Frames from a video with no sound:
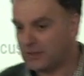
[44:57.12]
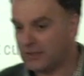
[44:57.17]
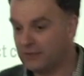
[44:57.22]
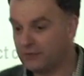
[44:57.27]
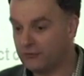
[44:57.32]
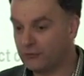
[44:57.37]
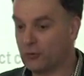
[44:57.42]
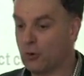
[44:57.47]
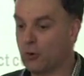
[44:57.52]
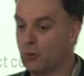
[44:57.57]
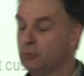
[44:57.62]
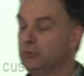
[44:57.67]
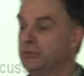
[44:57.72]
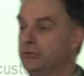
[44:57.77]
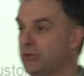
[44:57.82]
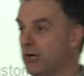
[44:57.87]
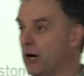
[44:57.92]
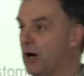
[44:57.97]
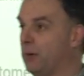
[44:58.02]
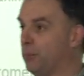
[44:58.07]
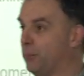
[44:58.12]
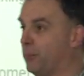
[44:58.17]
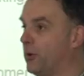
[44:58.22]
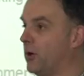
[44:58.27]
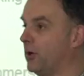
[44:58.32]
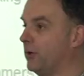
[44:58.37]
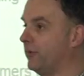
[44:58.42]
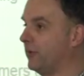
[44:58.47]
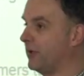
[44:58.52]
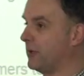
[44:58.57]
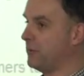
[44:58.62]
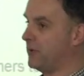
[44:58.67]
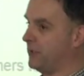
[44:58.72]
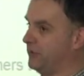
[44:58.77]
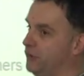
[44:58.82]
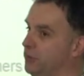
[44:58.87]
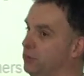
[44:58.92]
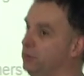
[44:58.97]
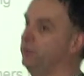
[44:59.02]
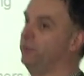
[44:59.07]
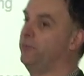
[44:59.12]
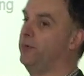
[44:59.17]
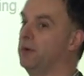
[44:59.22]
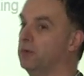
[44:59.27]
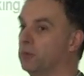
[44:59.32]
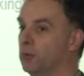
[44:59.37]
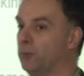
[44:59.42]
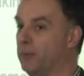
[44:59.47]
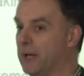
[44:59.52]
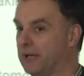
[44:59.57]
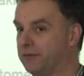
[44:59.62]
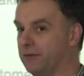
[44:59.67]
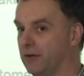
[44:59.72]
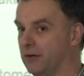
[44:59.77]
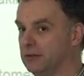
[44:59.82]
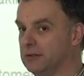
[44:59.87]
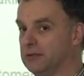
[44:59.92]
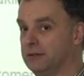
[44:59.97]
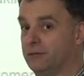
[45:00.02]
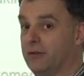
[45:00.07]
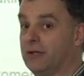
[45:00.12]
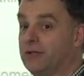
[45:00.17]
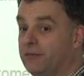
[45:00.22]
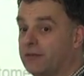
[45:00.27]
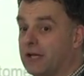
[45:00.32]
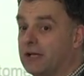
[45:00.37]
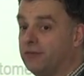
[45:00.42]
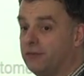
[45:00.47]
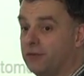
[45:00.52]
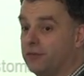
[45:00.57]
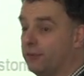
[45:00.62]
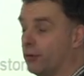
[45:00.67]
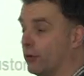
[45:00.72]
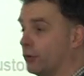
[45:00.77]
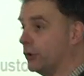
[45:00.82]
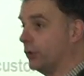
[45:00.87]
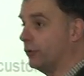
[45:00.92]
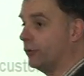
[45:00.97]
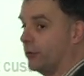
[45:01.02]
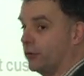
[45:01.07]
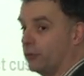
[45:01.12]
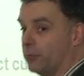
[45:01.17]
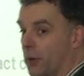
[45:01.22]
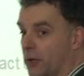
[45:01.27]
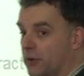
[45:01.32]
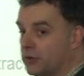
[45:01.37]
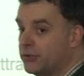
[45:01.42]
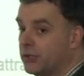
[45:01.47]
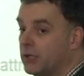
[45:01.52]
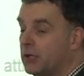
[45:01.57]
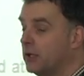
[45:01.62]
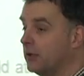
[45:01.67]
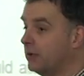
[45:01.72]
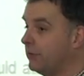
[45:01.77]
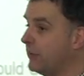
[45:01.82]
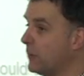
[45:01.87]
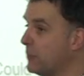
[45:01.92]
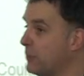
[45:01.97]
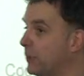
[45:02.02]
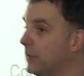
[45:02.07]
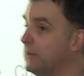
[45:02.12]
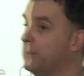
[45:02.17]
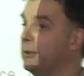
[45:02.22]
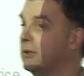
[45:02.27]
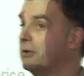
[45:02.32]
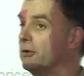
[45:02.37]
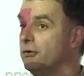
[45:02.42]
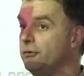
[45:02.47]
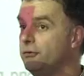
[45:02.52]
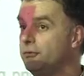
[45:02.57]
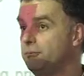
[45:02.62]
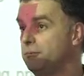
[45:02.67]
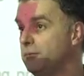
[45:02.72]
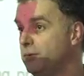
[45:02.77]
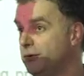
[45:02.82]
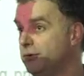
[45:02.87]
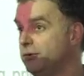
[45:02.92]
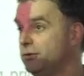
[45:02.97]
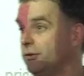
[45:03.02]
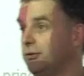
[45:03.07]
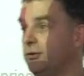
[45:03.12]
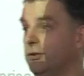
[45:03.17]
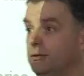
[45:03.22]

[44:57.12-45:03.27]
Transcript: It's called charm pricing. It makes you feel better. These days it's not used as much, simply because you just